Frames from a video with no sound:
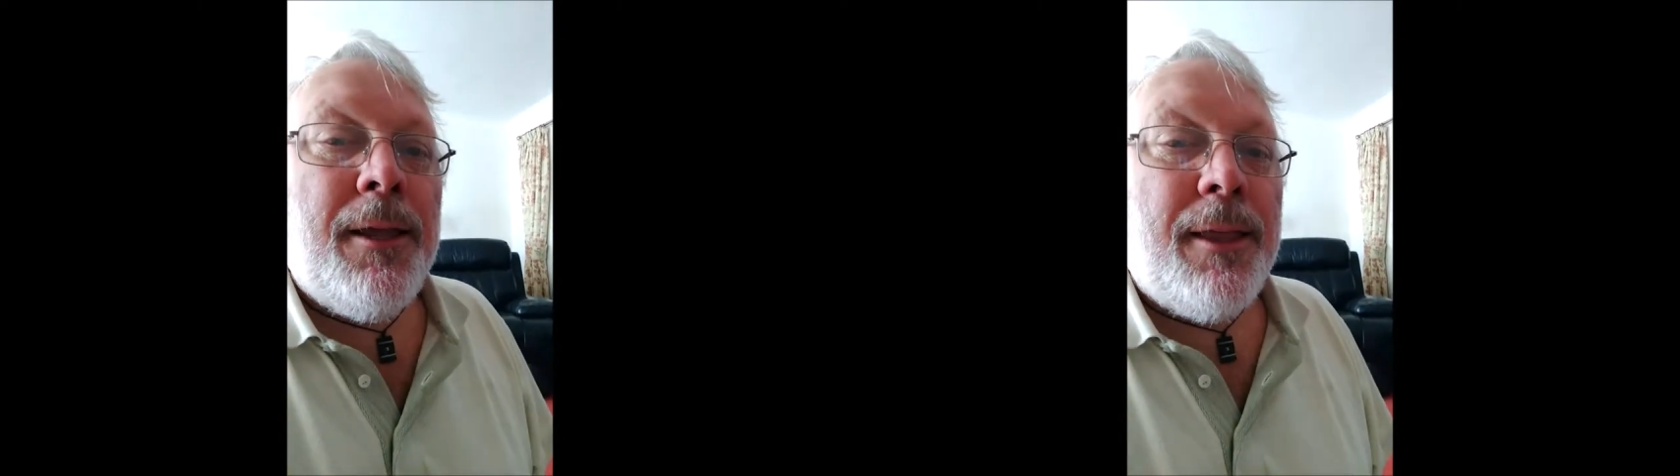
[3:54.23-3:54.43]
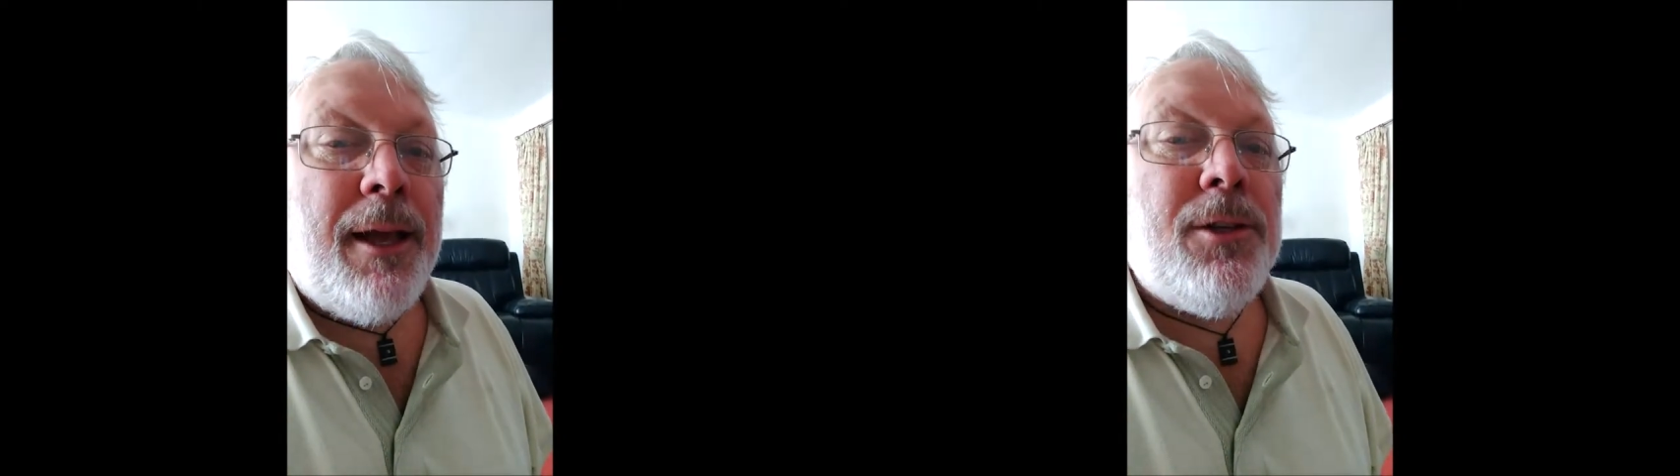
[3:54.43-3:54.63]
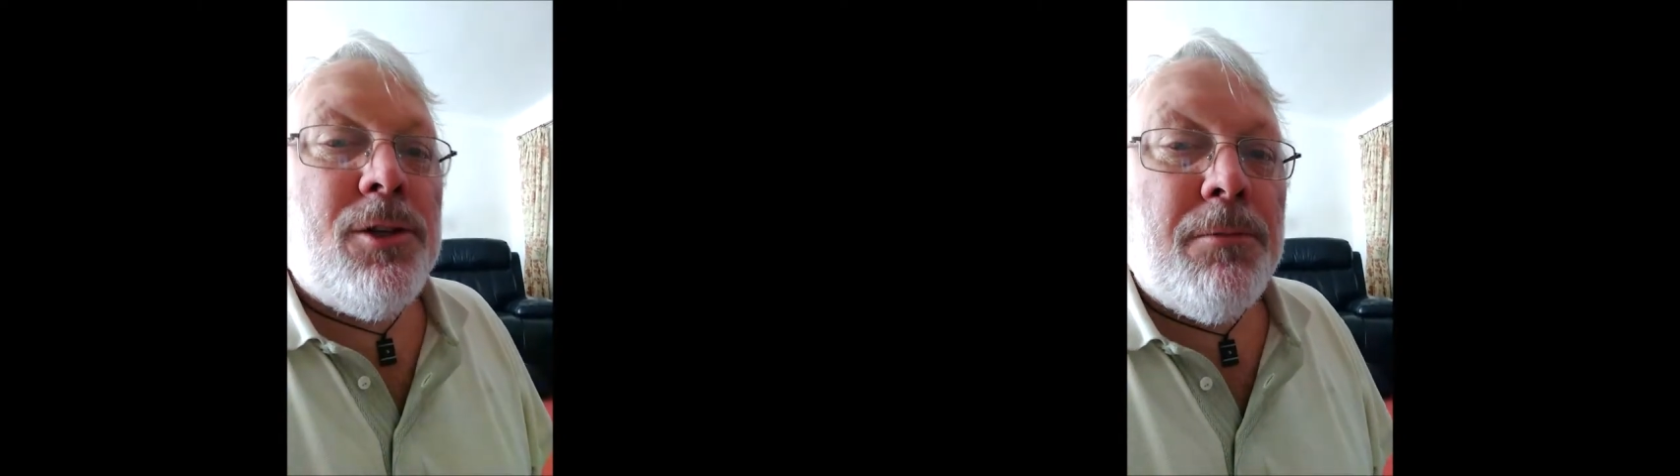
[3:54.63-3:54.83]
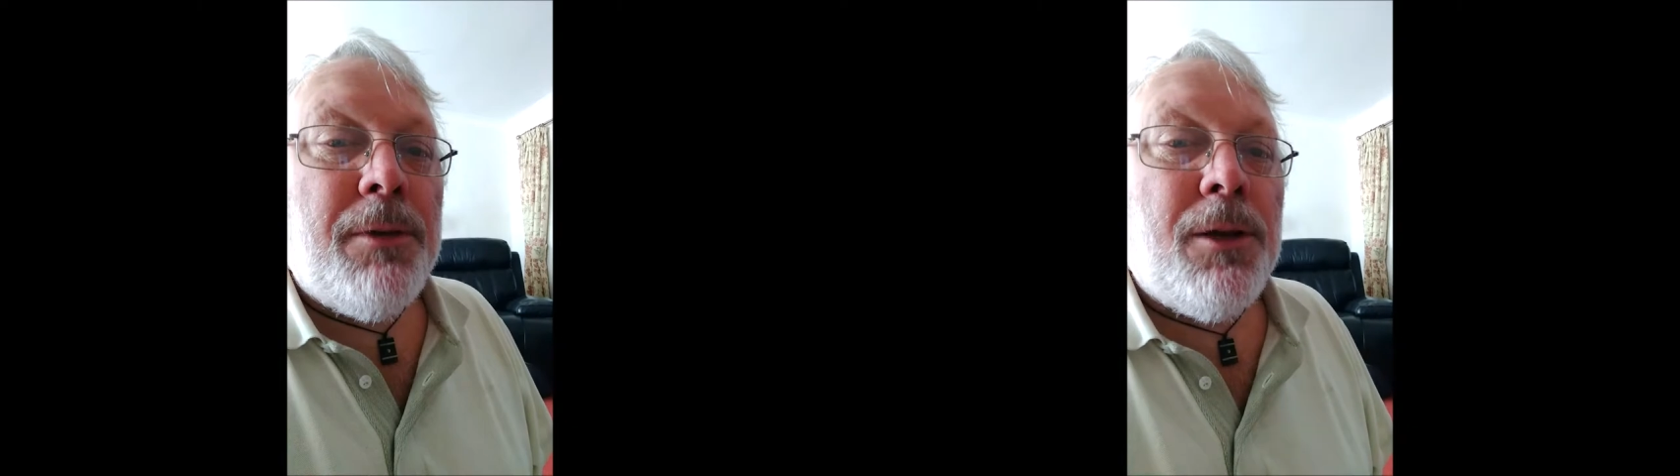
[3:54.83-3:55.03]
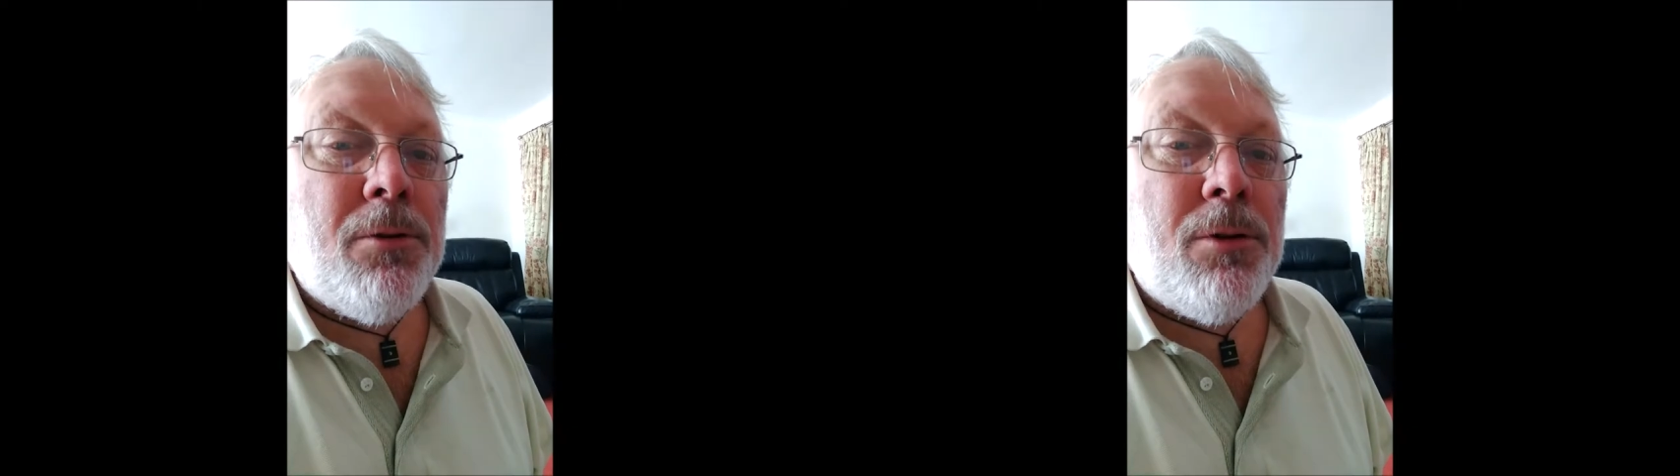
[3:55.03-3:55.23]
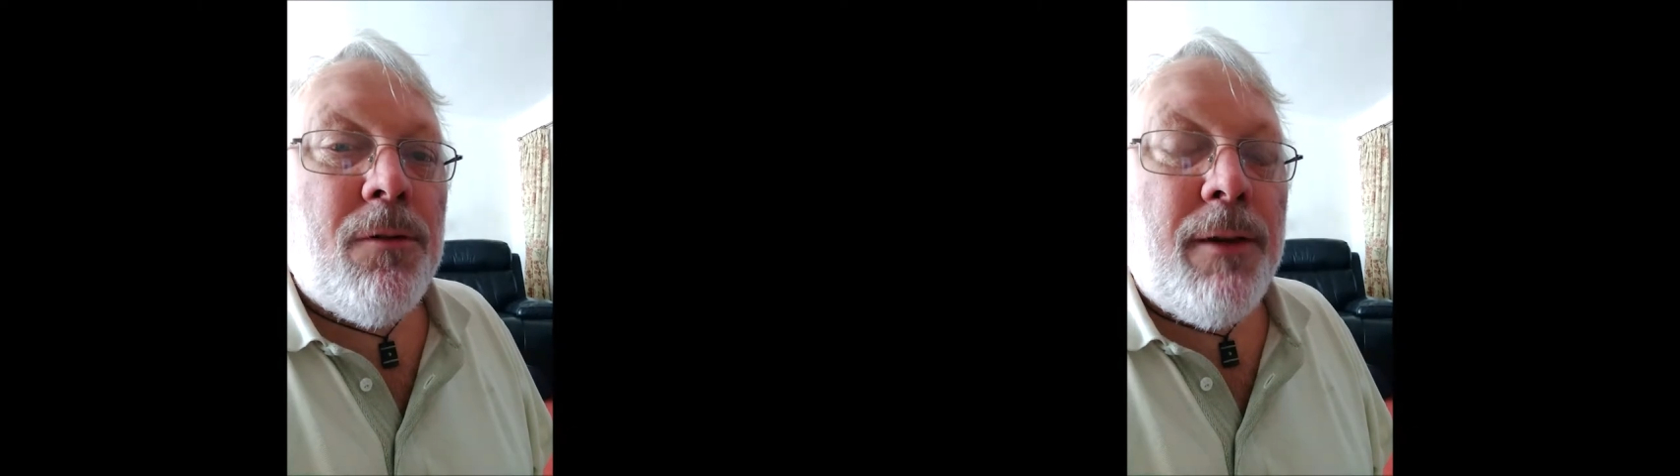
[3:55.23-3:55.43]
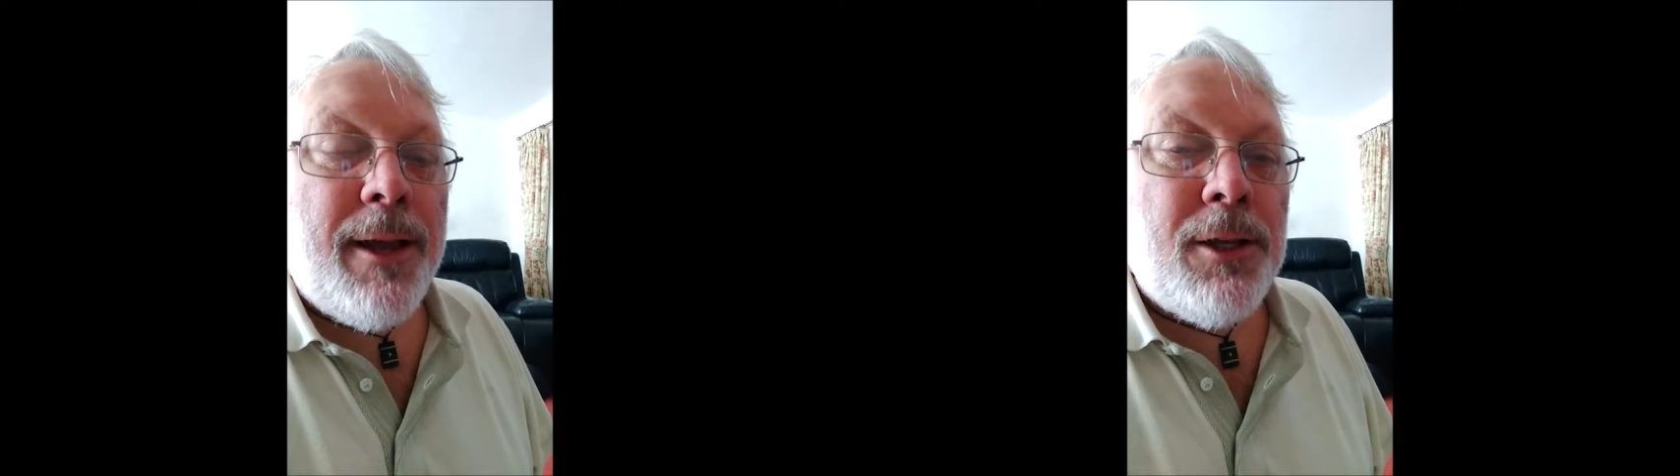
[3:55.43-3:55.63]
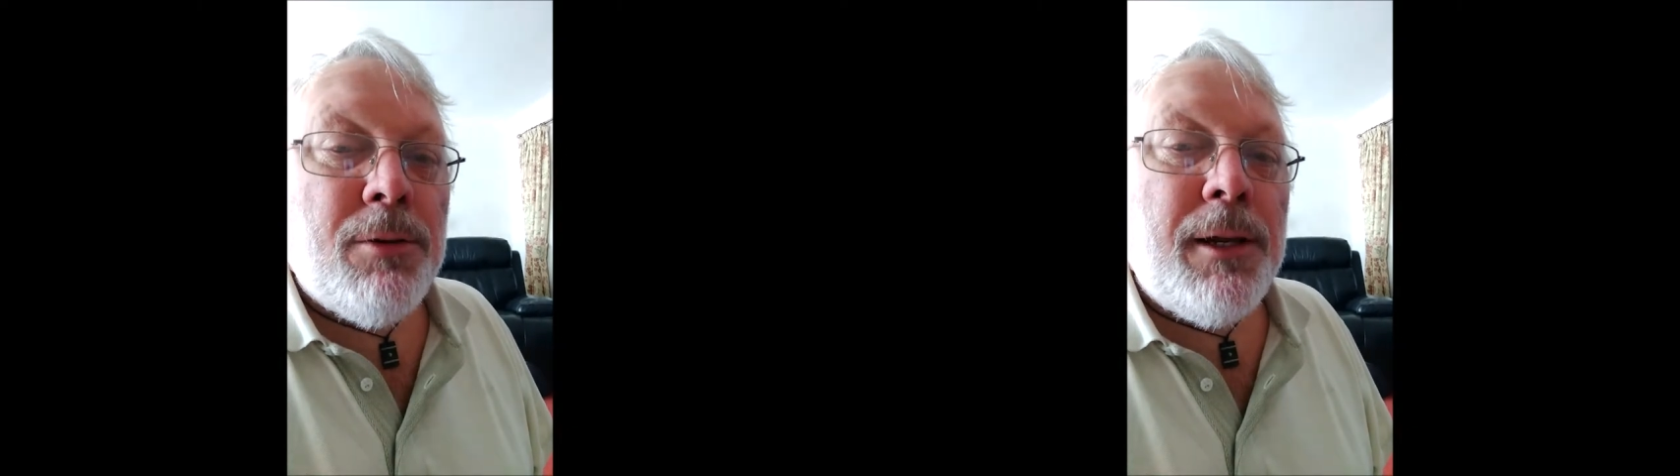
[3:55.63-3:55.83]
That took me quarter of an
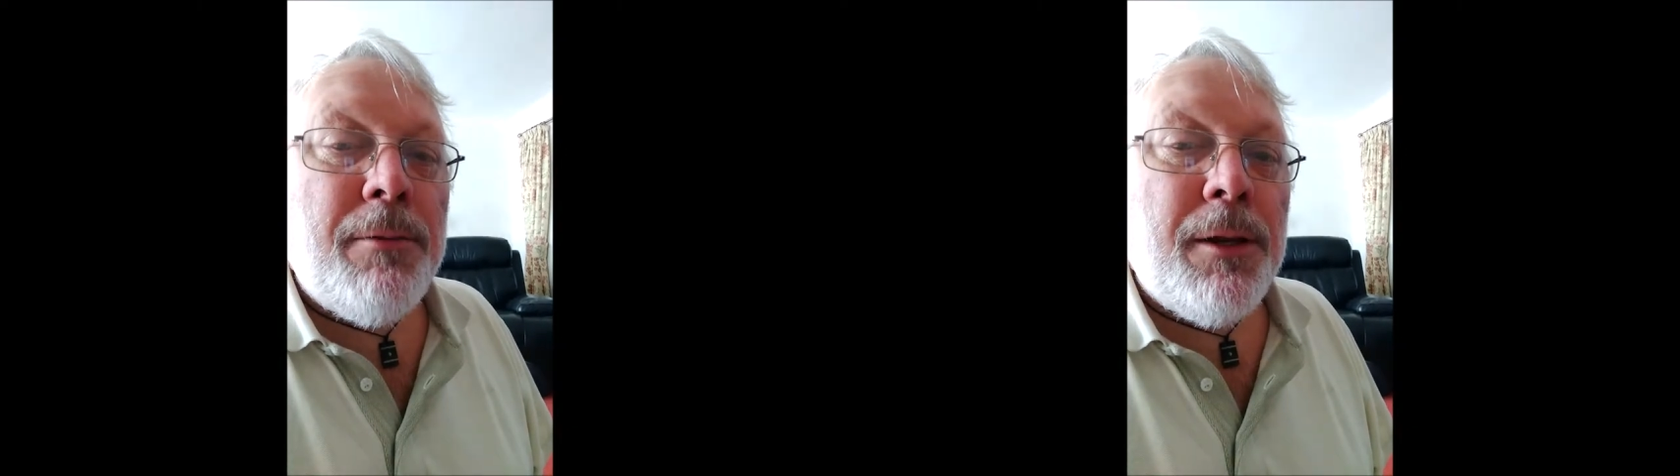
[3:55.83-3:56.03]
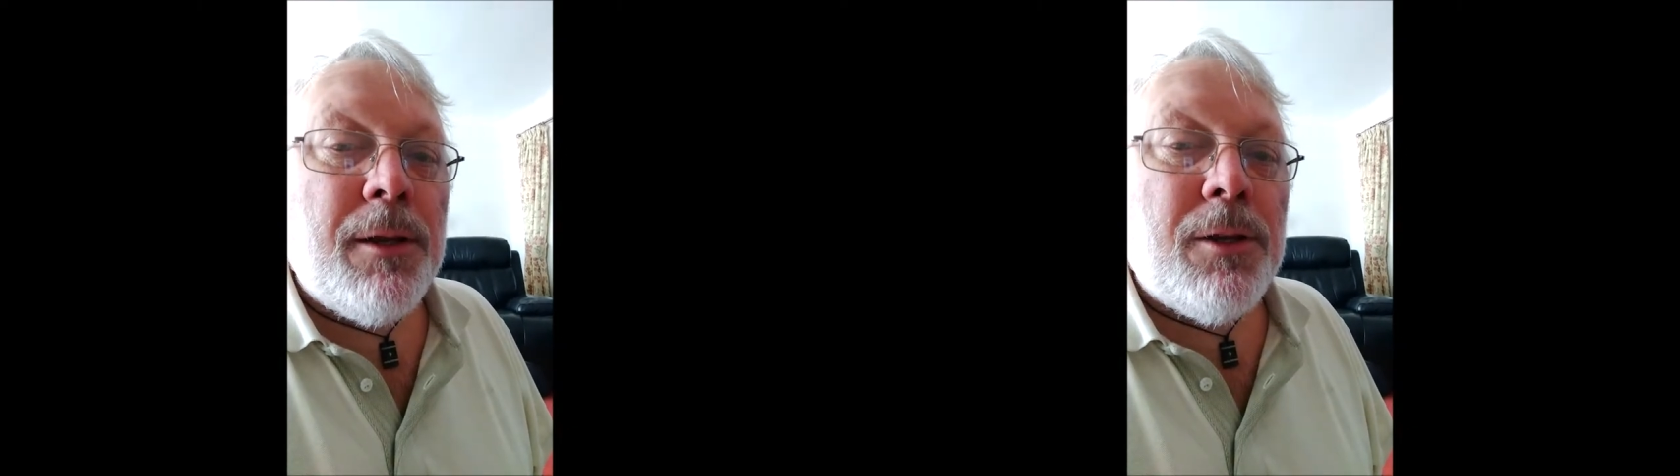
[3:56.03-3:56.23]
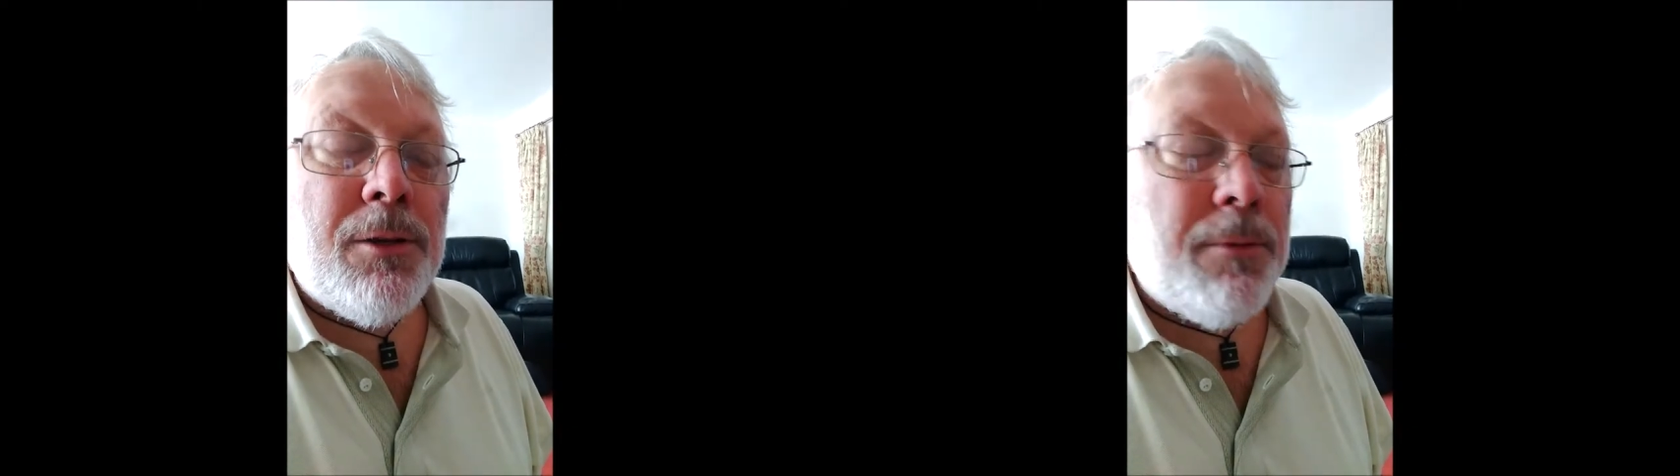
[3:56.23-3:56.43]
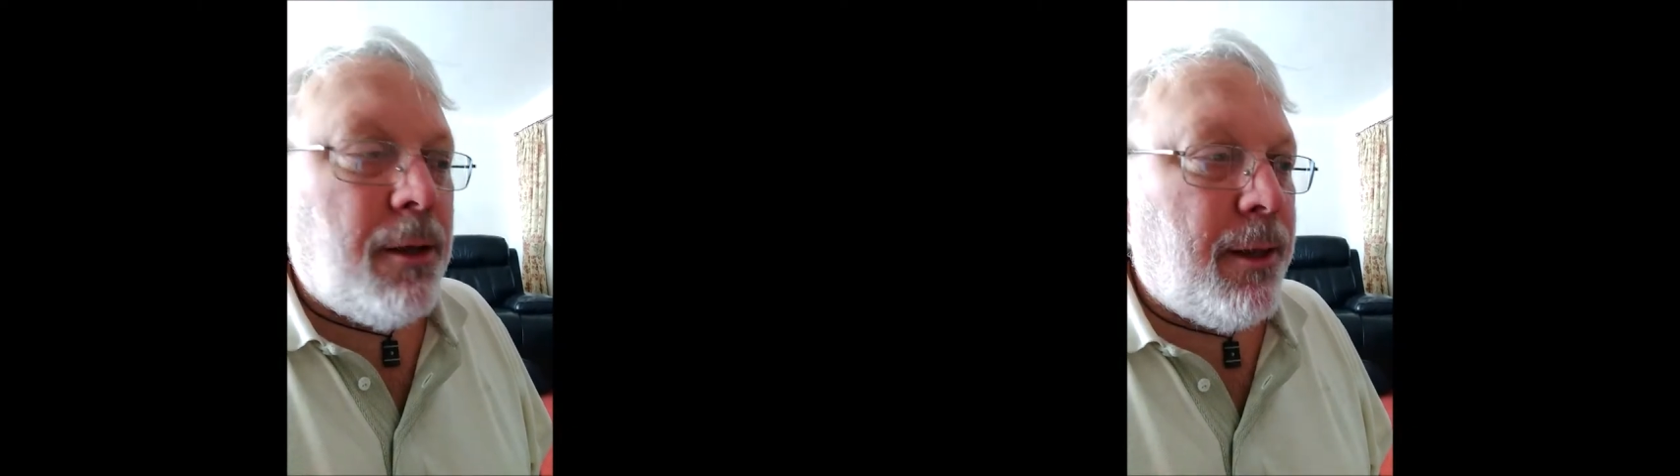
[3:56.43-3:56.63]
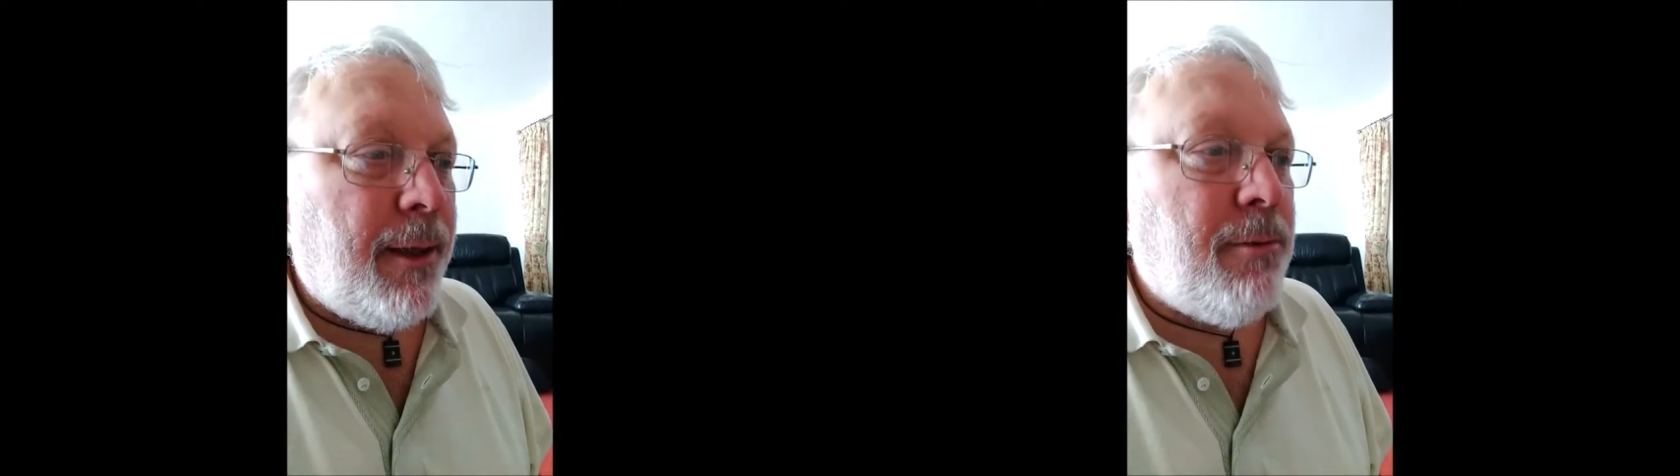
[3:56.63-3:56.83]
hour, twenty minutes, something like that.